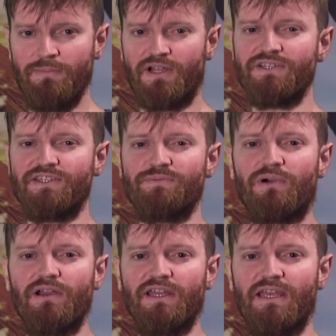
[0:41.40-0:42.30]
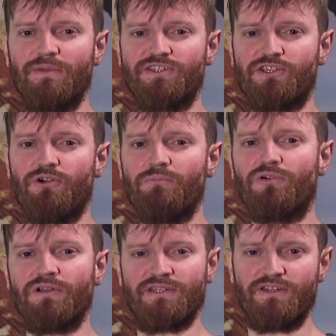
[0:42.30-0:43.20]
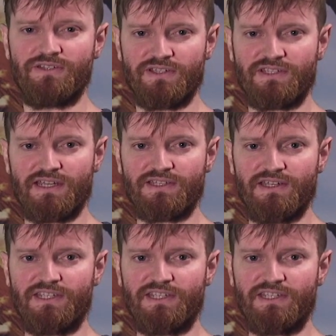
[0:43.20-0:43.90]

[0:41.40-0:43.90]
Because this part of the game is so important to your success,